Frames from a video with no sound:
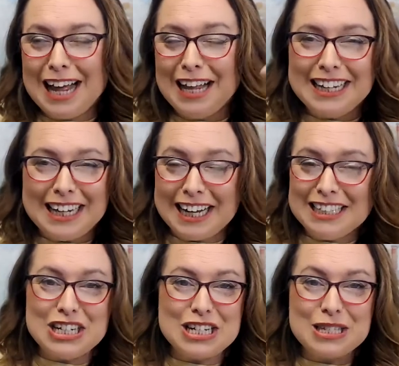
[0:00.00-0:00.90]
Like I
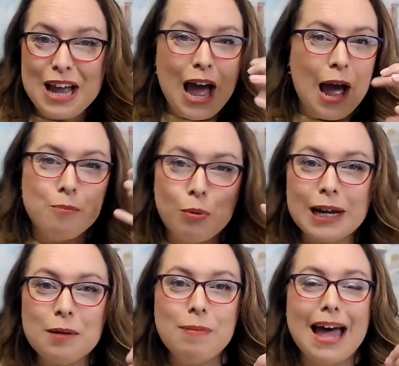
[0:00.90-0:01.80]
can just
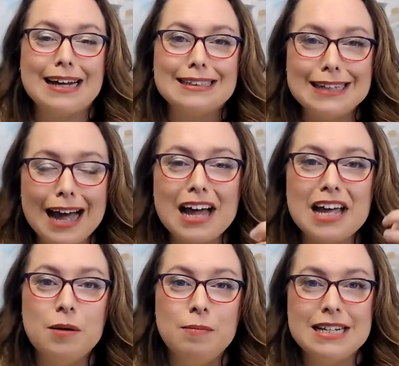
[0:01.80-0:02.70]
bring it back time